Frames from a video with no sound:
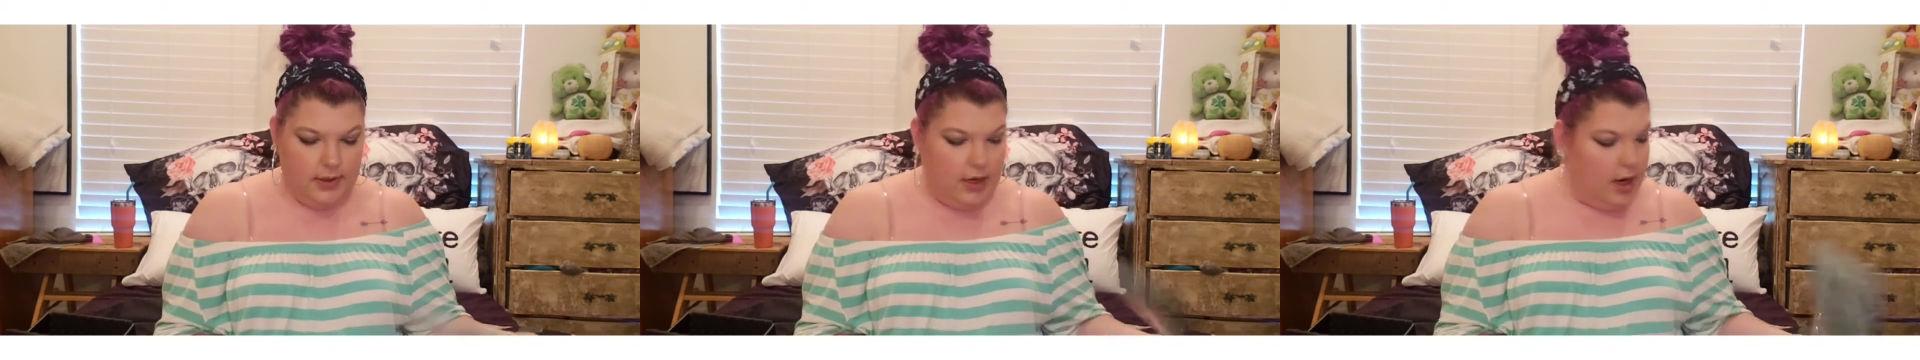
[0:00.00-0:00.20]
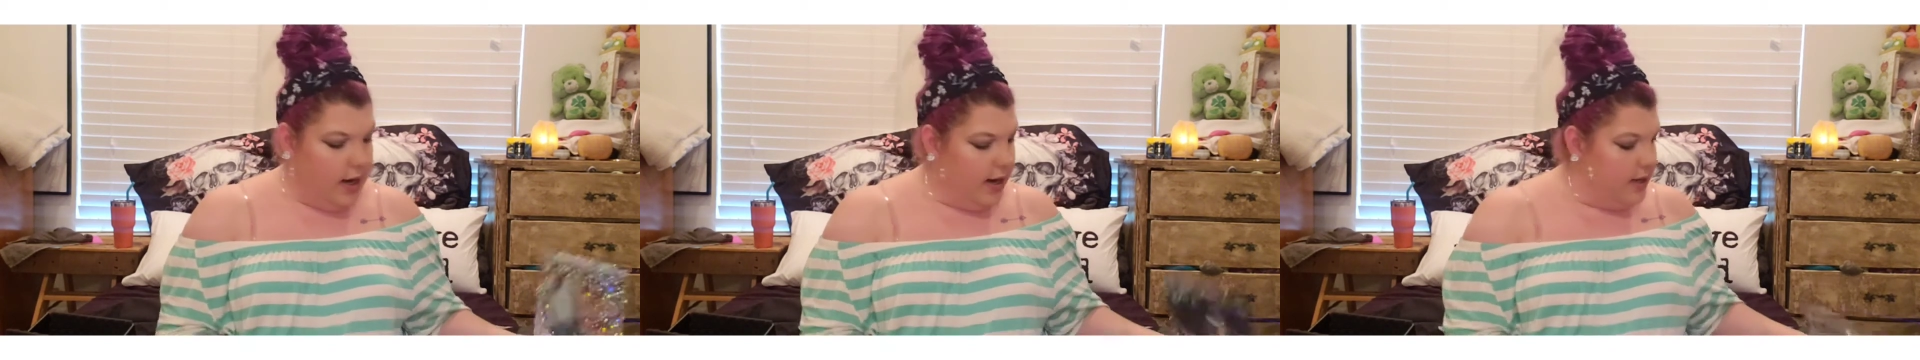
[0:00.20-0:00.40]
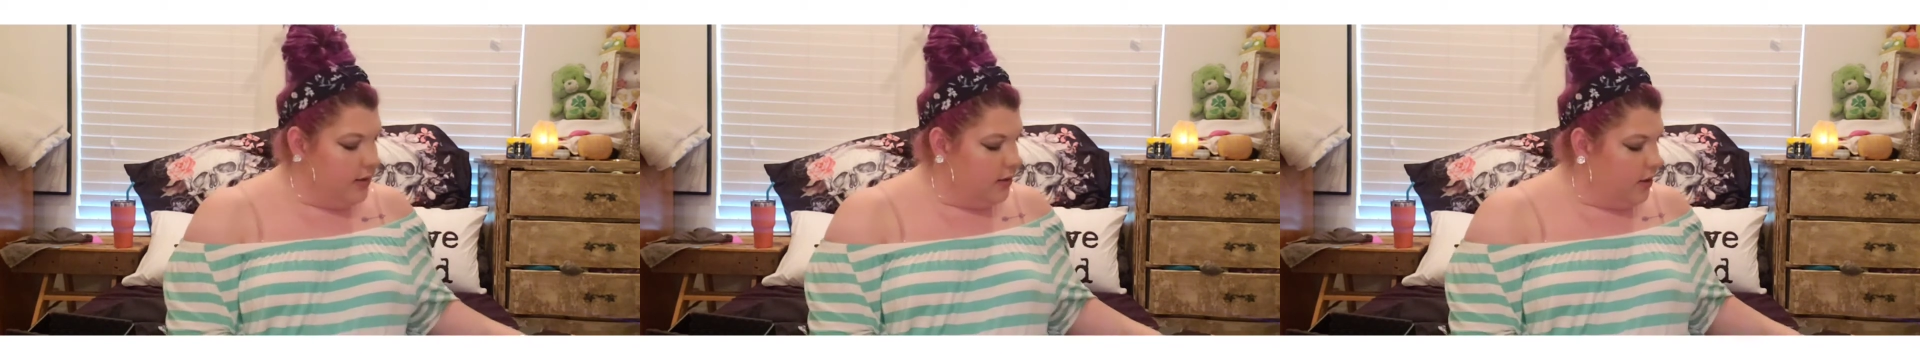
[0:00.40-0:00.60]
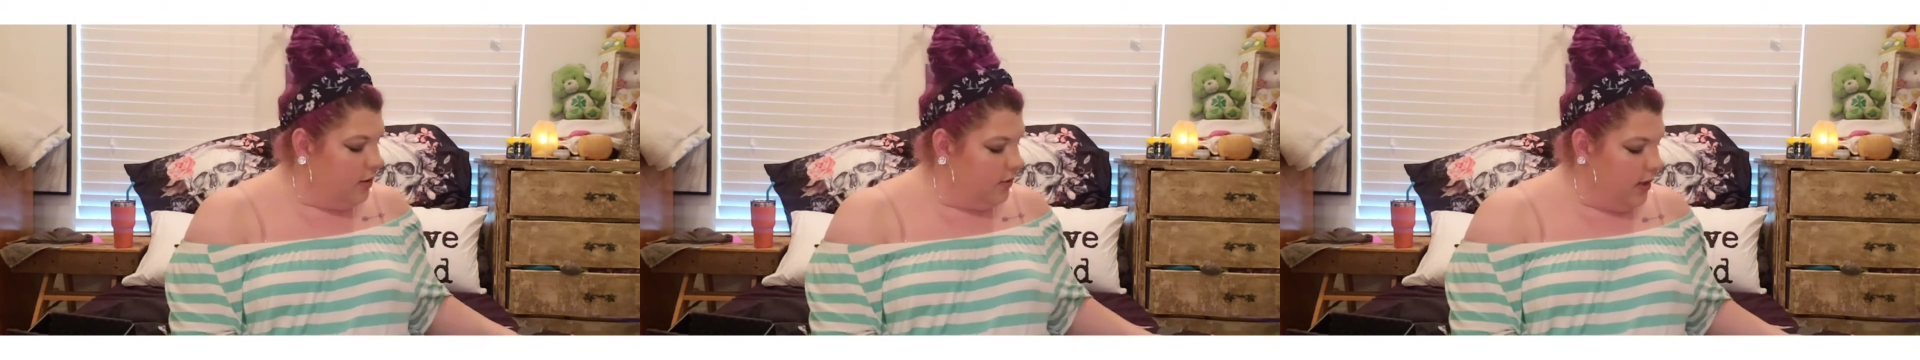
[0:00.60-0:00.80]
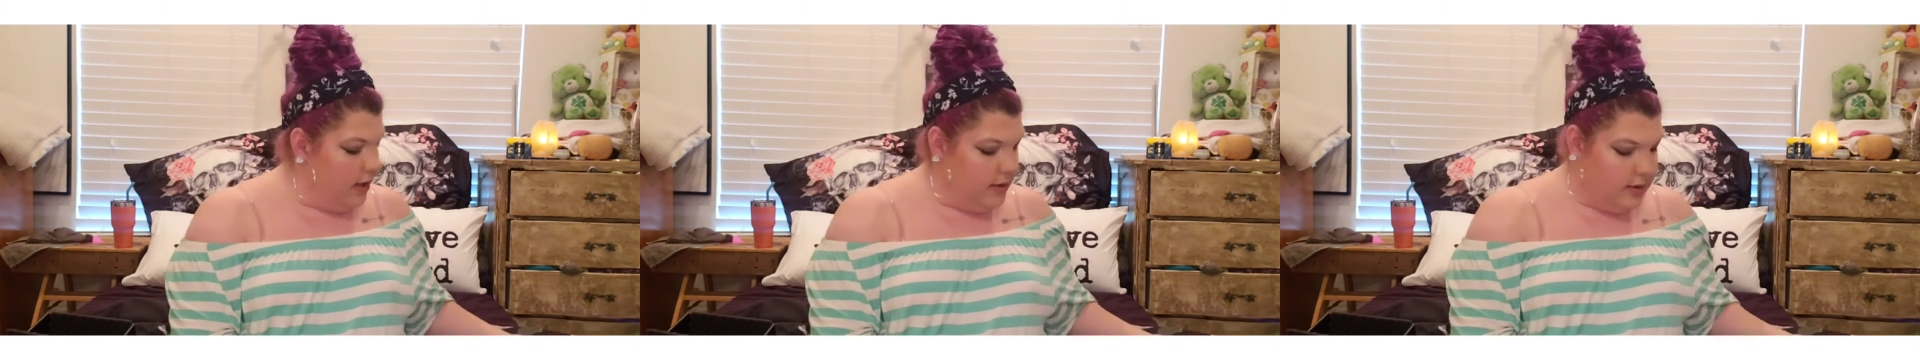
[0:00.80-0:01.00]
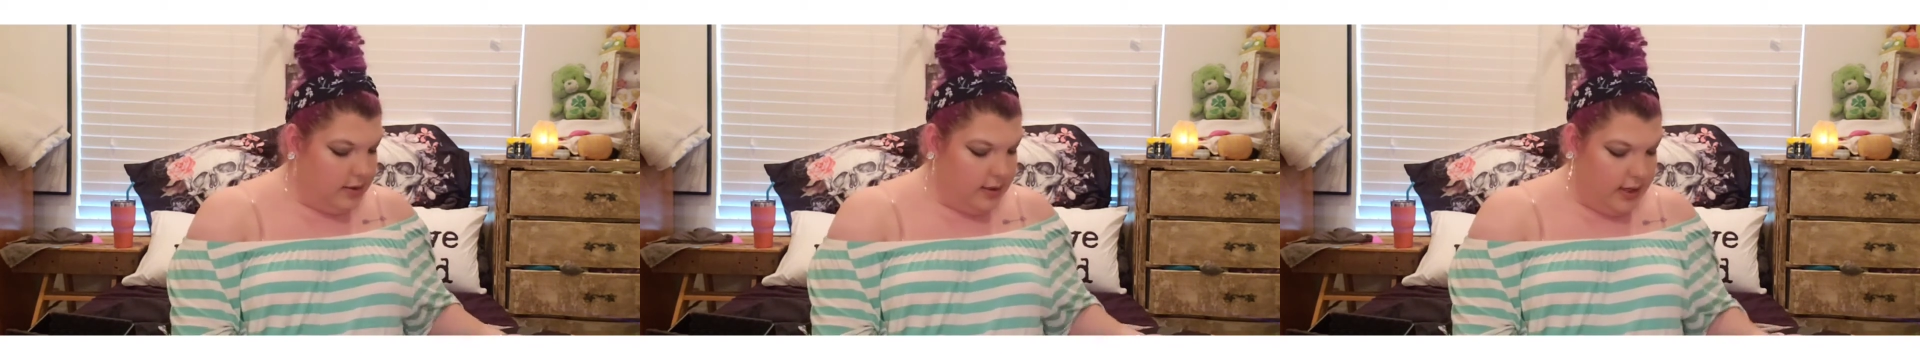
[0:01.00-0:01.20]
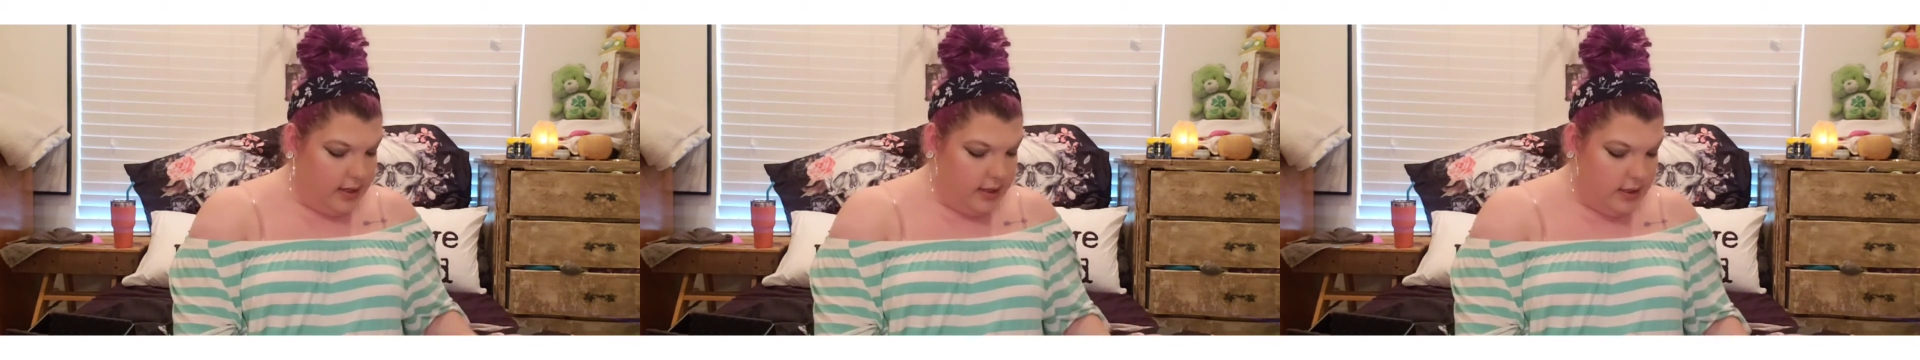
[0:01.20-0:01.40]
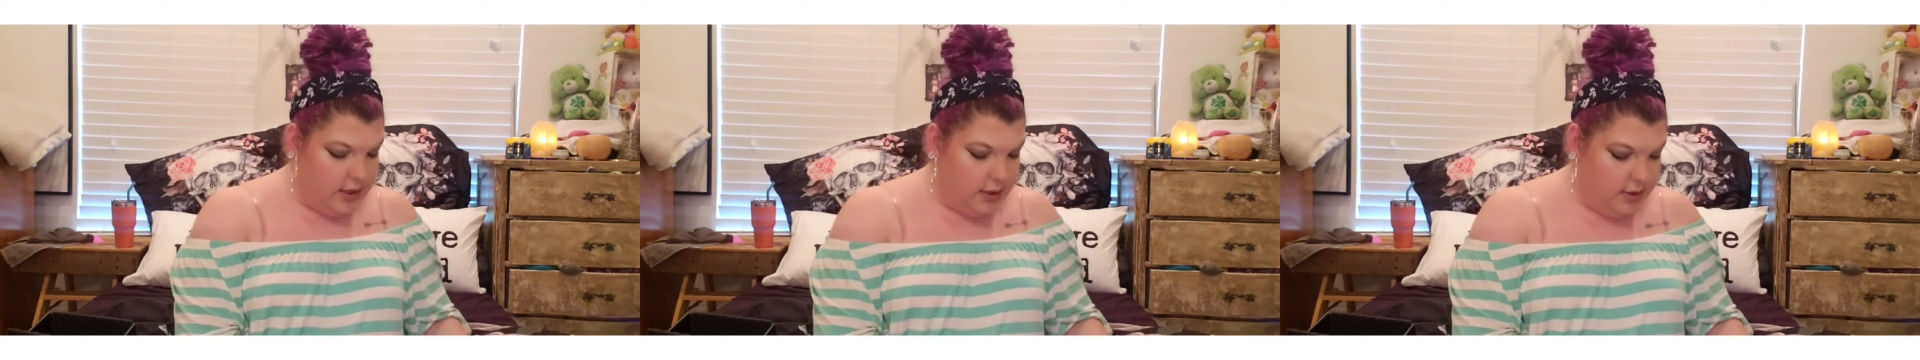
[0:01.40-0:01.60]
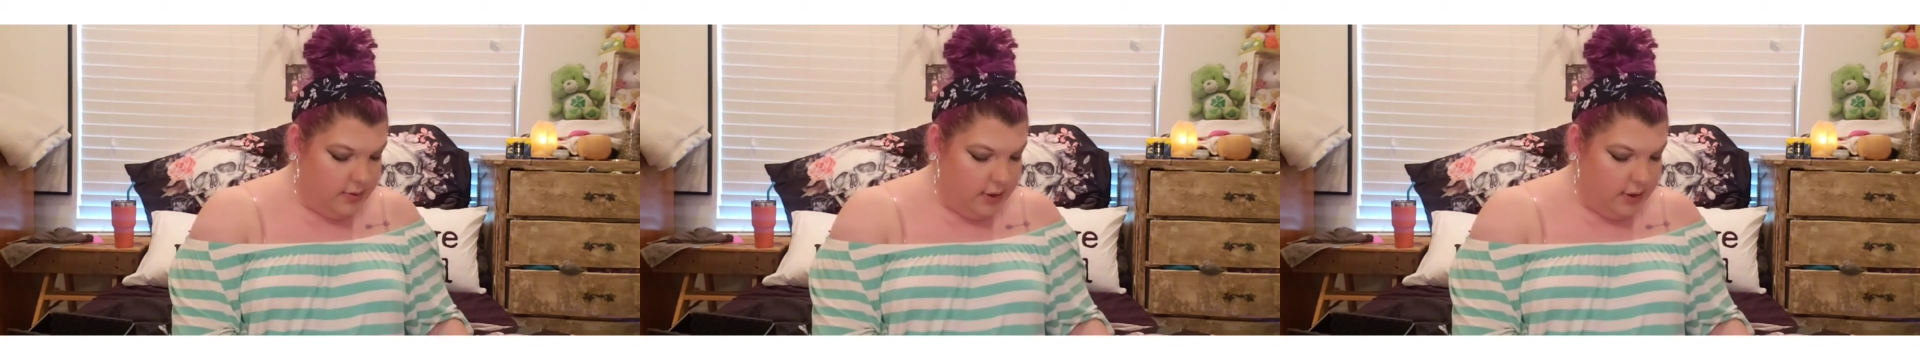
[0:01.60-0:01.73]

All right, so let's get to